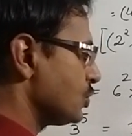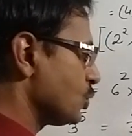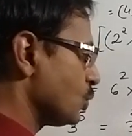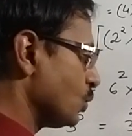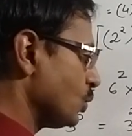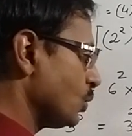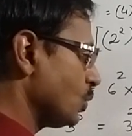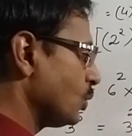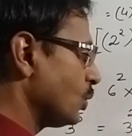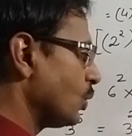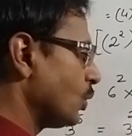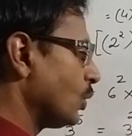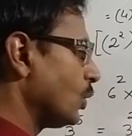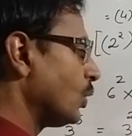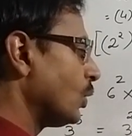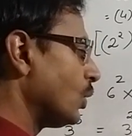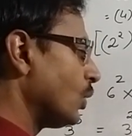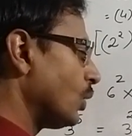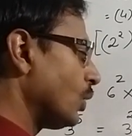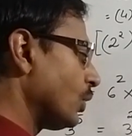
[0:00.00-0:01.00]
2
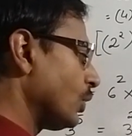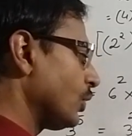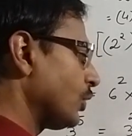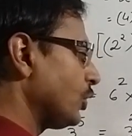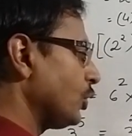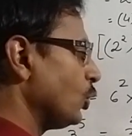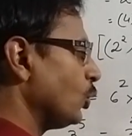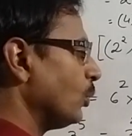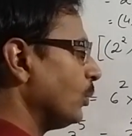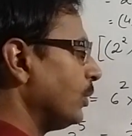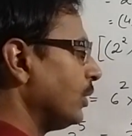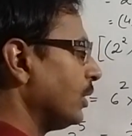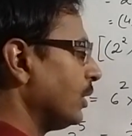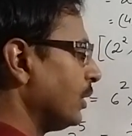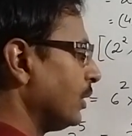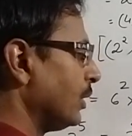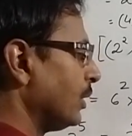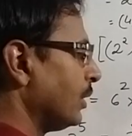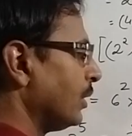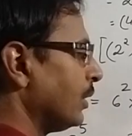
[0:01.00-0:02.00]

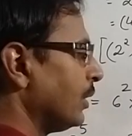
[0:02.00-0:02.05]
cube.